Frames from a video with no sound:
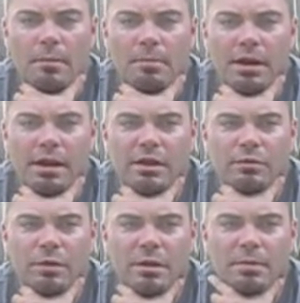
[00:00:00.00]
But
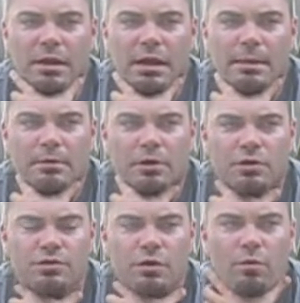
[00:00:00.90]
as we became
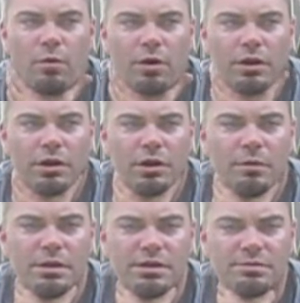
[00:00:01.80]
closer at work,
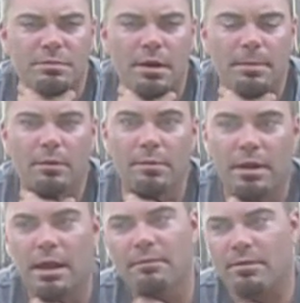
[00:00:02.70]
we
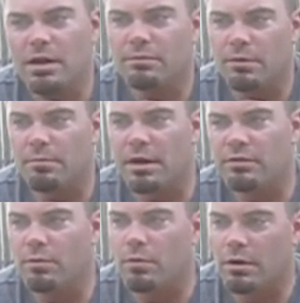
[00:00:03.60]
became friends. We were
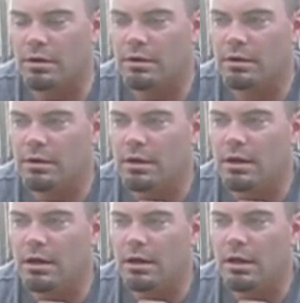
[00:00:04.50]
buddies at work.
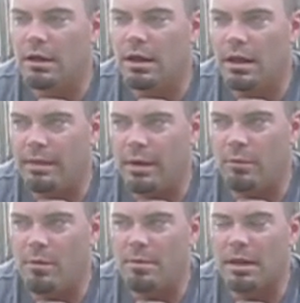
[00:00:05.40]
And then
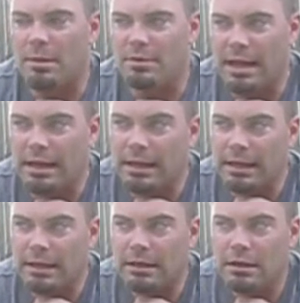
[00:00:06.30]
when we became dating,